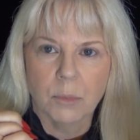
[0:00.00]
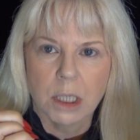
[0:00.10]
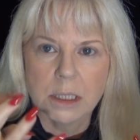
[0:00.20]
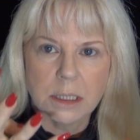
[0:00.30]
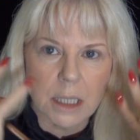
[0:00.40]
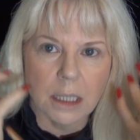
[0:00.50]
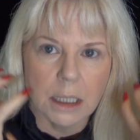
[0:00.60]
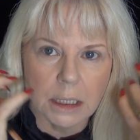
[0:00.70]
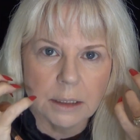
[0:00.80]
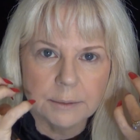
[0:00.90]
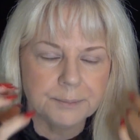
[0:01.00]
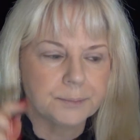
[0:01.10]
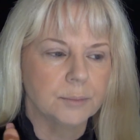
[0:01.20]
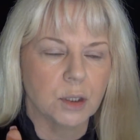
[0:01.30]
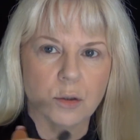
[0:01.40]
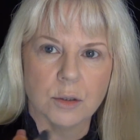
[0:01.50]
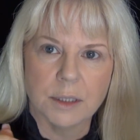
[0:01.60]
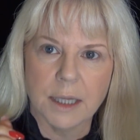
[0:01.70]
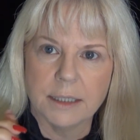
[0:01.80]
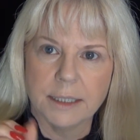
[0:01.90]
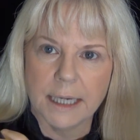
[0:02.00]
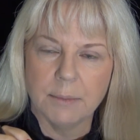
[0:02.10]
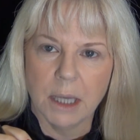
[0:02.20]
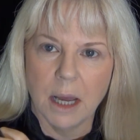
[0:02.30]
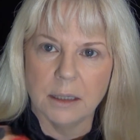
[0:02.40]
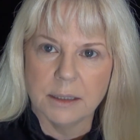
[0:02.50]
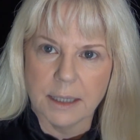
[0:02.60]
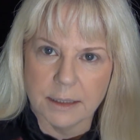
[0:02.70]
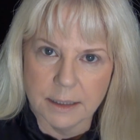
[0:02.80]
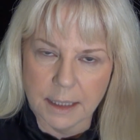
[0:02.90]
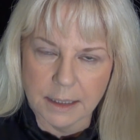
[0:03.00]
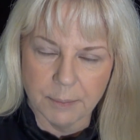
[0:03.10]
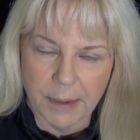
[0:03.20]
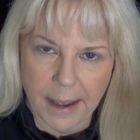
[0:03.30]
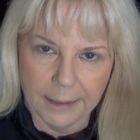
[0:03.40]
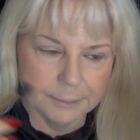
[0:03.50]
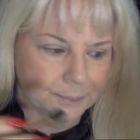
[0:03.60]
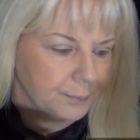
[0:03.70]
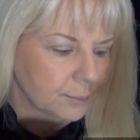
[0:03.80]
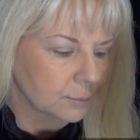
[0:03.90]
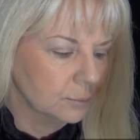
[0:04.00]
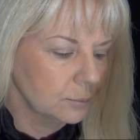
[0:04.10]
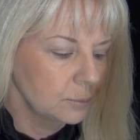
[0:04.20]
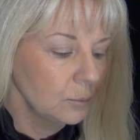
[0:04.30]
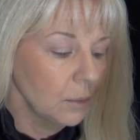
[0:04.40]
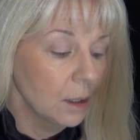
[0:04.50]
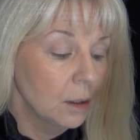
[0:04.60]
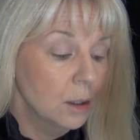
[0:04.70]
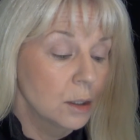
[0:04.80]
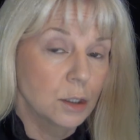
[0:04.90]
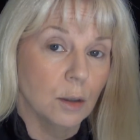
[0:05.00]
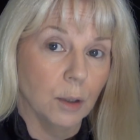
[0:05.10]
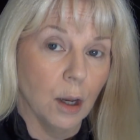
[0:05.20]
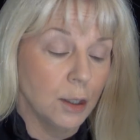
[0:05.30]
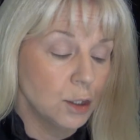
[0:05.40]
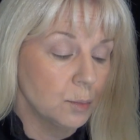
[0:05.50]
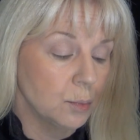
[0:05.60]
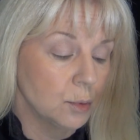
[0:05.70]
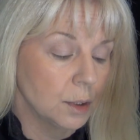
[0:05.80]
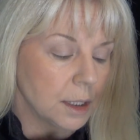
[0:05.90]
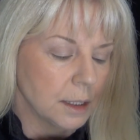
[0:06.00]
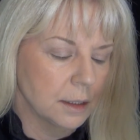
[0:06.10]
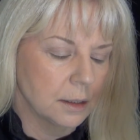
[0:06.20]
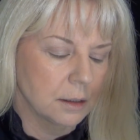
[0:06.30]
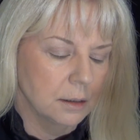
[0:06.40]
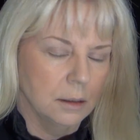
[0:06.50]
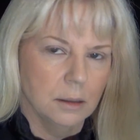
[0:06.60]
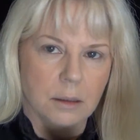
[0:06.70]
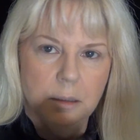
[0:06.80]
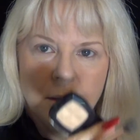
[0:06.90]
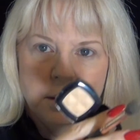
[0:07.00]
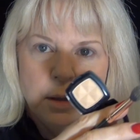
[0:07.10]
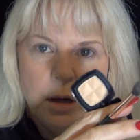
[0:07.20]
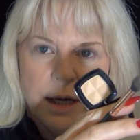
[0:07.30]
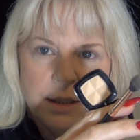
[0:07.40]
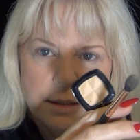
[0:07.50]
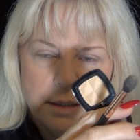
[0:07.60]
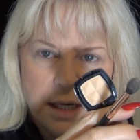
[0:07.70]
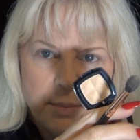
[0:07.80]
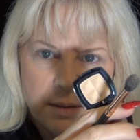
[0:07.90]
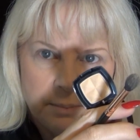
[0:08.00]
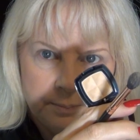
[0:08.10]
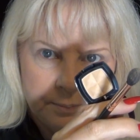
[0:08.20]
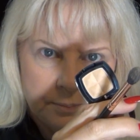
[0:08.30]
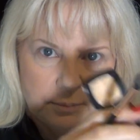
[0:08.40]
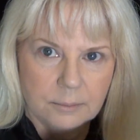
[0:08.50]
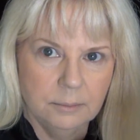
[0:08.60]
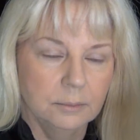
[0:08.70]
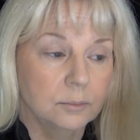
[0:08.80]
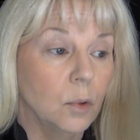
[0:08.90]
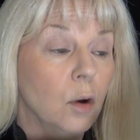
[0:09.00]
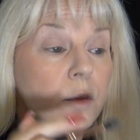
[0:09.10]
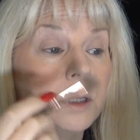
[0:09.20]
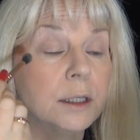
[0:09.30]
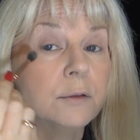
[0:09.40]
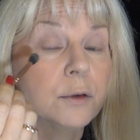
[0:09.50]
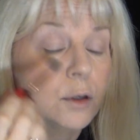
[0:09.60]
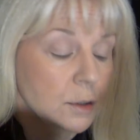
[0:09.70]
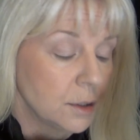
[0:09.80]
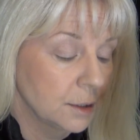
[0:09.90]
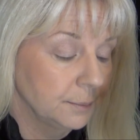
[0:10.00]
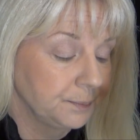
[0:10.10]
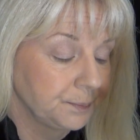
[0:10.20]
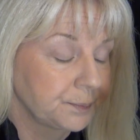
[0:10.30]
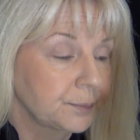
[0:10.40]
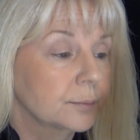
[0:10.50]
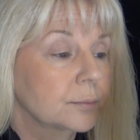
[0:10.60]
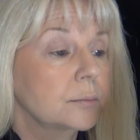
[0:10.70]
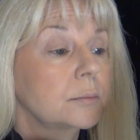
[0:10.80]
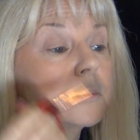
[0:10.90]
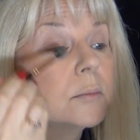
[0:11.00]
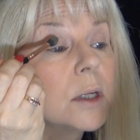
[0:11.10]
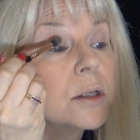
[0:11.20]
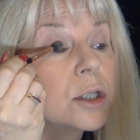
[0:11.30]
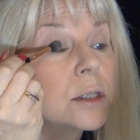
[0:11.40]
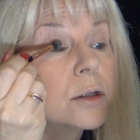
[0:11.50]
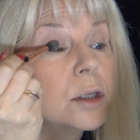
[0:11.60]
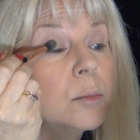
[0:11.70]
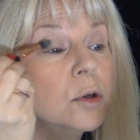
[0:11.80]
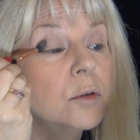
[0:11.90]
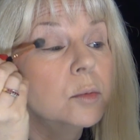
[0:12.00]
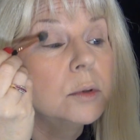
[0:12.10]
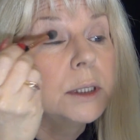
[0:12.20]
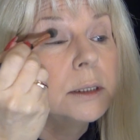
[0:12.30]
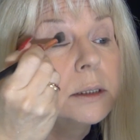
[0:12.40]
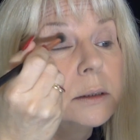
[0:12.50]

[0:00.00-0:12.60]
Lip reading: sunken in, because that deep colour sends things back. So I'm going to put this light lemon on the lid first, just on the movable lid.